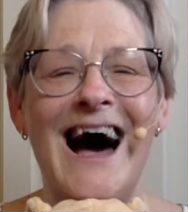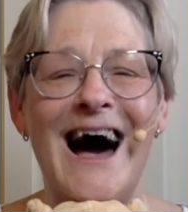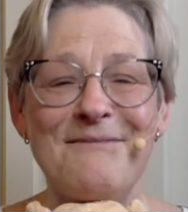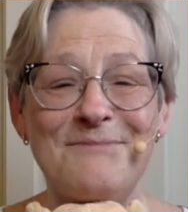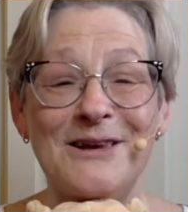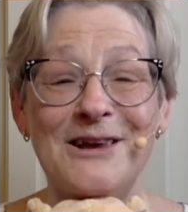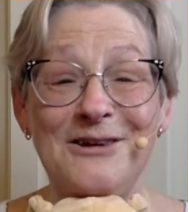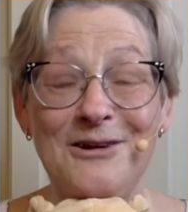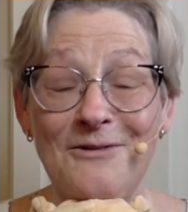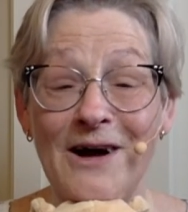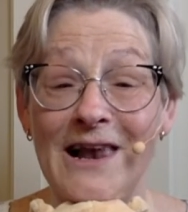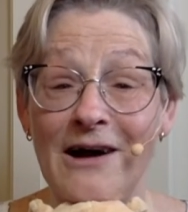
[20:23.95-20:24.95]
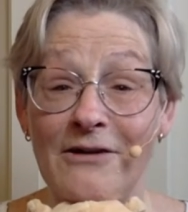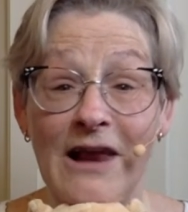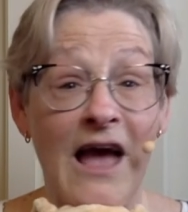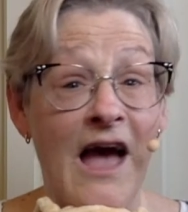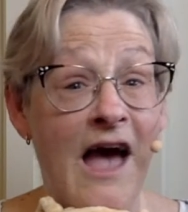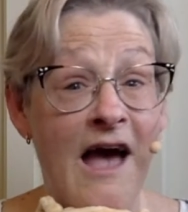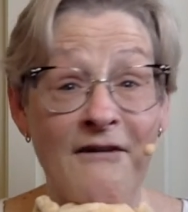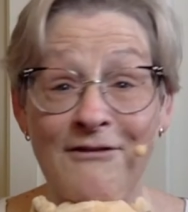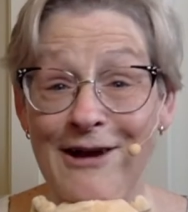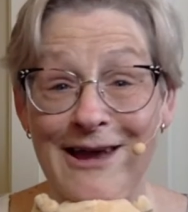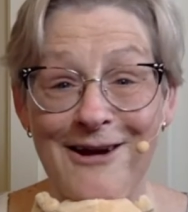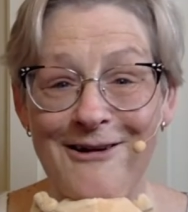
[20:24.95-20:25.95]
I put a new one out
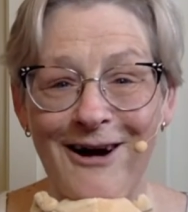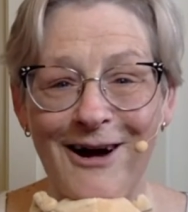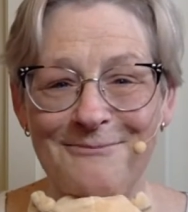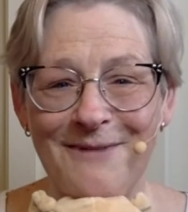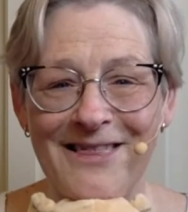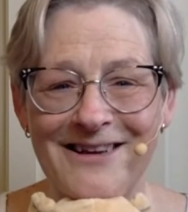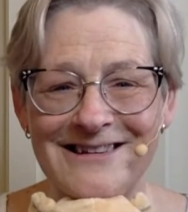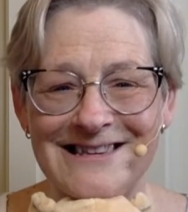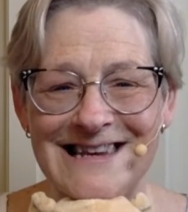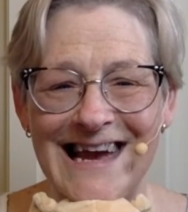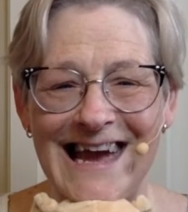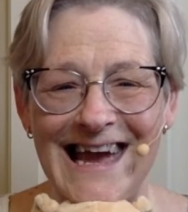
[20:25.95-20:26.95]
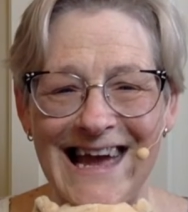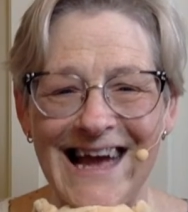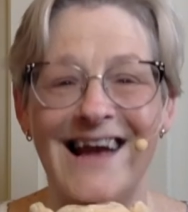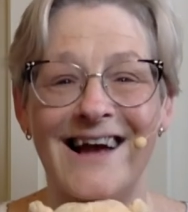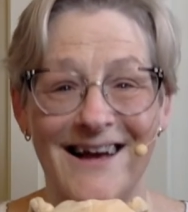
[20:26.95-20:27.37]
every year on Mother's Day.